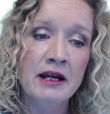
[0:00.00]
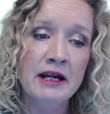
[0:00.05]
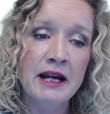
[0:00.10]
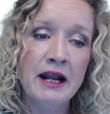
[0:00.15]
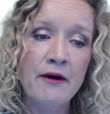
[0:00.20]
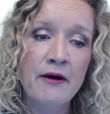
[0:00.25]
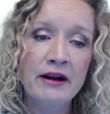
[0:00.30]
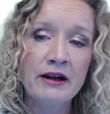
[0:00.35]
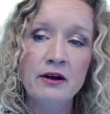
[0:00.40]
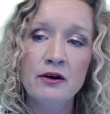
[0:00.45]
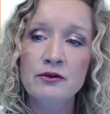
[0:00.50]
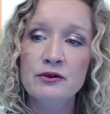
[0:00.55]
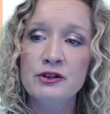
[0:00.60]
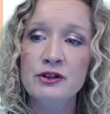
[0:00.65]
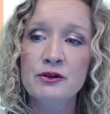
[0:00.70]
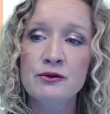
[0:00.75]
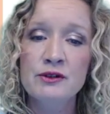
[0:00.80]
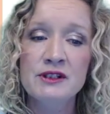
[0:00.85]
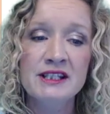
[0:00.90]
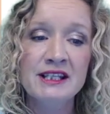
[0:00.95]
Now I'm going
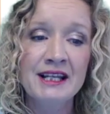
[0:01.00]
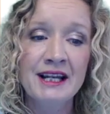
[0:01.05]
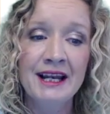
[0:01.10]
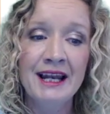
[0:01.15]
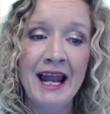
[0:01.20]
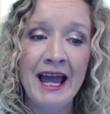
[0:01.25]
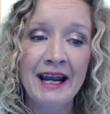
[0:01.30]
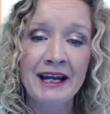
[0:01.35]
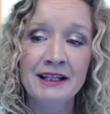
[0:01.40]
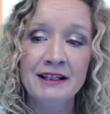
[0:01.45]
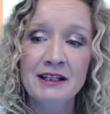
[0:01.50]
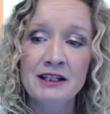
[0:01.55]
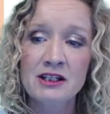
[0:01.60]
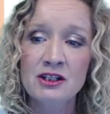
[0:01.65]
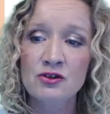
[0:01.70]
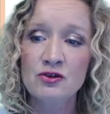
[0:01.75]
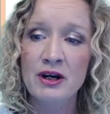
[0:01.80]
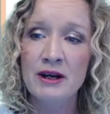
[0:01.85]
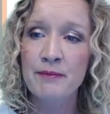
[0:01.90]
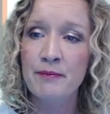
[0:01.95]
to select the
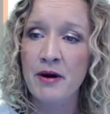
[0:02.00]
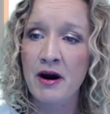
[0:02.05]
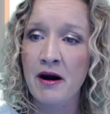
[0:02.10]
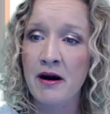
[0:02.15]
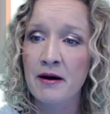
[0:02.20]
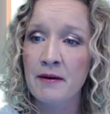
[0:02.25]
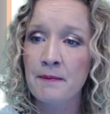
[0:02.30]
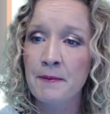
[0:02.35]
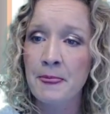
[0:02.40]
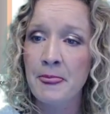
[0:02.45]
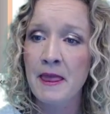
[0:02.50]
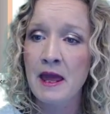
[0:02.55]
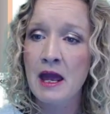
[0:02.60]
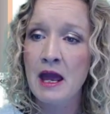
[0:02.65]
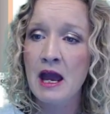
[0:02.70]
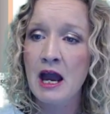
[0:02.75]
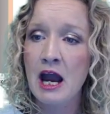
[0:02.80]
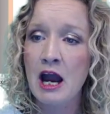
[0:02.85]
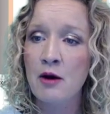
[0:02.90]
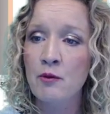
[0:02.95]
straight bar
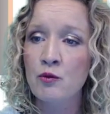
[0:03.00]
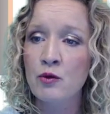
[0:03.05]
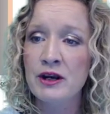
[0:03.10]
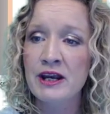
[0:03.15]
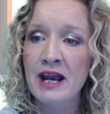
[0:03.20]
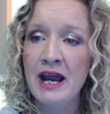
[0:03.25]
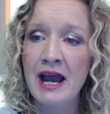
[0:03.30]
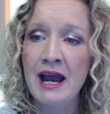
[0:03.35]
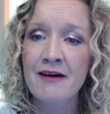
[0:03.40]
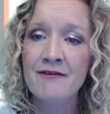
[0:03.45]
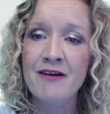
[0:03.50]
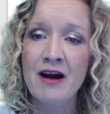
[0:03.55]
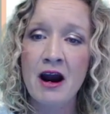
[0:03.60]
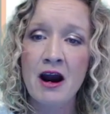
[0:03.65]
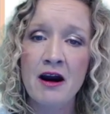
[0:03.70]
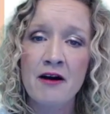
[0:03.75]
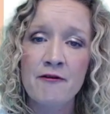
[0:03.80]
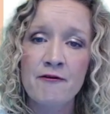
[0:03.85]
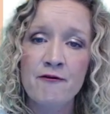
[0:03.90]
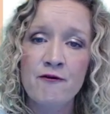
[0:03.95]
and we have
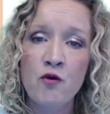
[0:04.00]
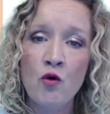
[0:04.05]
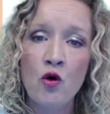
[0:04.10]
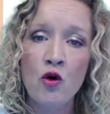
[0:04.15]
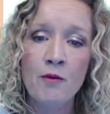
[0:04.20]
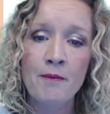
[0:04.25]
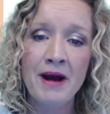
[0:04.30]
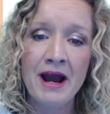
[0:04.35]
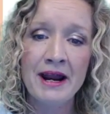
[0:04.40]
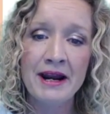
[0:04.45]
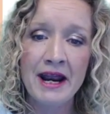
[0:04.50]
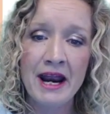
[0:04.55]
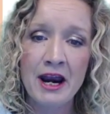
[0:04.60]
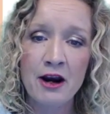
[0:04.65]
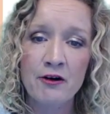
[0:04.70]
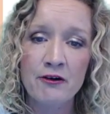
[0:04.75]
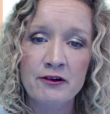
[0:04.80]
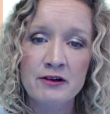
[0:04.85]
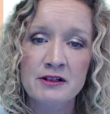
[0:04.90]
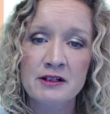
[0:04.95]
our format
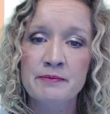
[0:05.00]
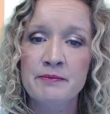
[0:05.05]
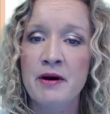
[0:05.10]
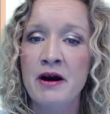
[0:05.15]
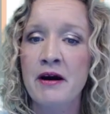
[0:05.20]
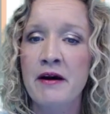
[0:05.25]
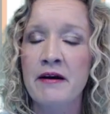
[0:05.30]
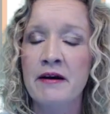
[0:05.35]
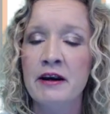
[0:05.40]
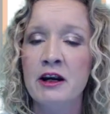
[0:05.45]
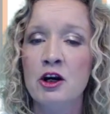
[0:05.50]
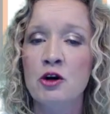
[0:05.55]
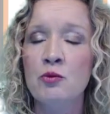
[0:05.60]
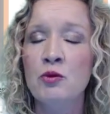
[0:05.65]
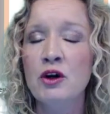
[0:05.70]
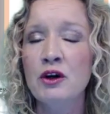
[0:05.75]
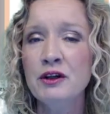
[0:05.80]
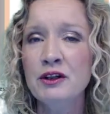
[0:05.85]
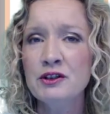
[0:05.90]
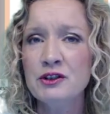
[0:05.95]
errors bar here.
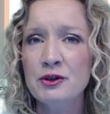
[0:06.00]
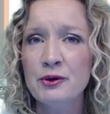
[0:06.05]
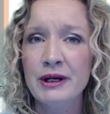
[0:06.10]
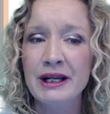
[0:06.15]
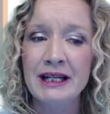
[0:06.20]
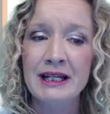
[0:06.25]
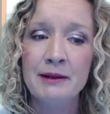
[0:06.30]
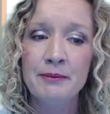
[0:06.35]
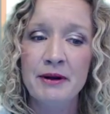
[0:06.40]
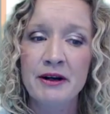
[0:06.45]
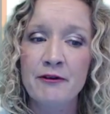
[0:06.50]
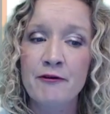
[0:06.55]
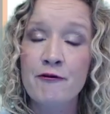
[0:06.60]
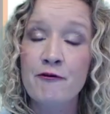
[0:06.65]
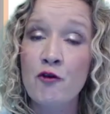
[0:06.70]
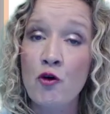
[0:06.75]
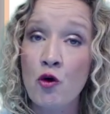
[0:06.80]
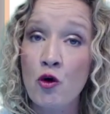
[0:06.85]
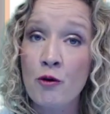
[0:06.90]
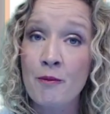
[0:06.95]
We're going to do a little bit of
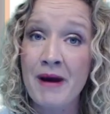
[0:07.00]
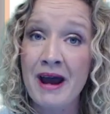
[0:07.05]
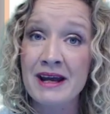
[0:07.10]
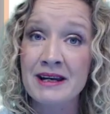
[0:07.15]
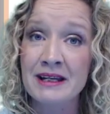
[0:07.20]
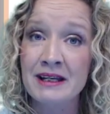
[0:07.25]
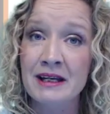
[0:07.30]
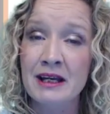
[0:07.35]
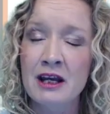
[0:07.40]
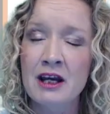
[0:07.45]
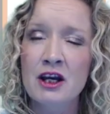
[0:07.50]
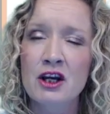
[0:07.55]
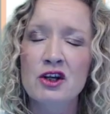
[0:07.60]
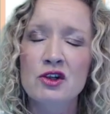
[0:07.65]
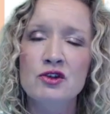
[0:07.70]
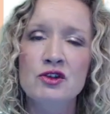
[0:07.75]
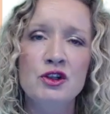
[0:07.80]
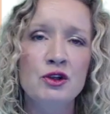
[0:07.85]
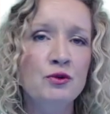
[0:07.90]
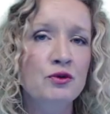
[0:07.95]
formatting
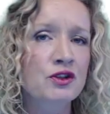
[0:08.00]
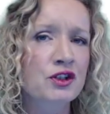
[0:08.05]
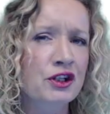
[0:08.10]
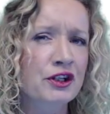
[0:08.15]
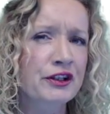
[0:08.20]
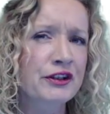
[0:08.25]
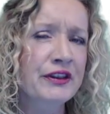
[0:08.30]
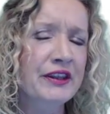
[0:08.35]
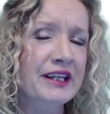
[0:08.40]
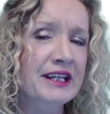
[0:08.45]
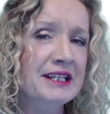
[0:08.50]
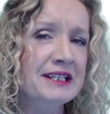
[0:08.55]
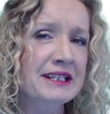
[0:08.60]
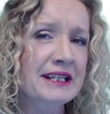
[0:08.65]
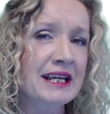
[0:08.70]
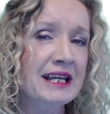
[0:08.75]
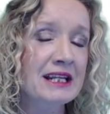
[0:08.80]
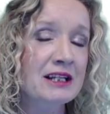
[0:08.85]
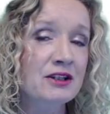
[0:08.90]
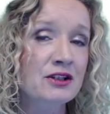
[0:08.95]
to turn these
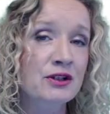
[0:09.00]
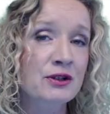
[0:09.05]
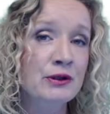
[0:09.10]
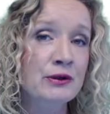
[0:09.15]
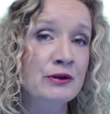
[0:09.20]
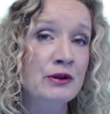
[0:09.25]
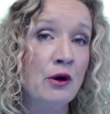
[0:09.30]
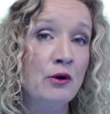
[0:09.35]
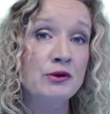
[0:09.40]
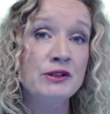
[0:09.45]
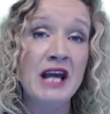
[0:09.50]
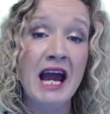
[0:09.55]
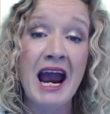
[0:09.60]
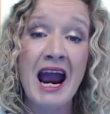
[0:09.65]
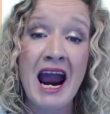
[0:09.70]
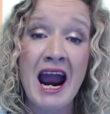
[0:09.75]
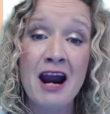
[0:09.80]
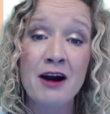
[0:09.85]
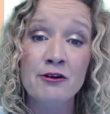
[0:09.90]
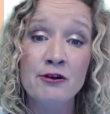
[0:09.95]
into those
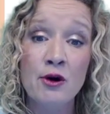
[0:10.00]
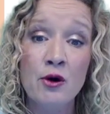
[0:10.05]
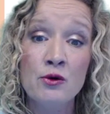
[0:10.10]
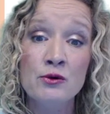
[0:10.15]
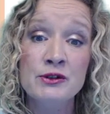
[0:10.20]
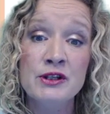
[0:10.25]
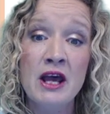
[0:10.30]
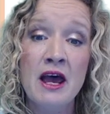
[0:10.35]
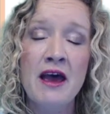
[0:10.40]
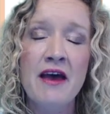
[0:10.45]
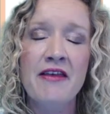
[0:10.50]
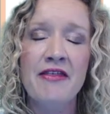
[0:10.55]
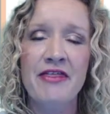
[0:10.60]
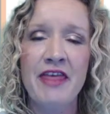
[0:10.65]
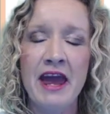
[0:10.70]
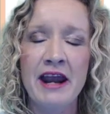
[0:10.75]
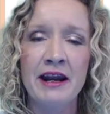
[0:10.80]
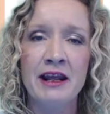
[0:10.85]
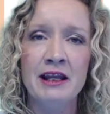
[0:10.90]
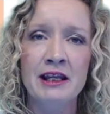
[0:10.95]
arrows
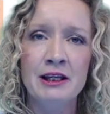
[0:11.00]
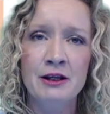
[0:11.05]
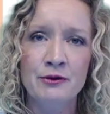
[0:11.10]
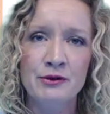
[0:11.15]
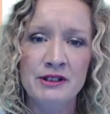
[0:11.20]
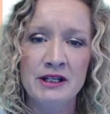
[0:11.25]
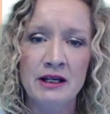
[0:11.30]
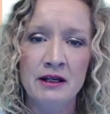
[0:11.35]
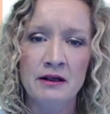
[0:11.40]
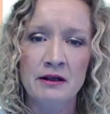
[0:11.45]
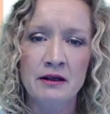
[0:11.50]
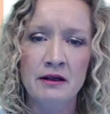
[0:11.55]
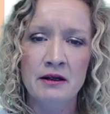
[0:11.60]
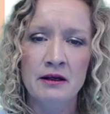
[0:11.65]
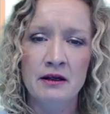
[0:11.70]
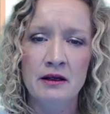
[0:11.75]
that you've seen.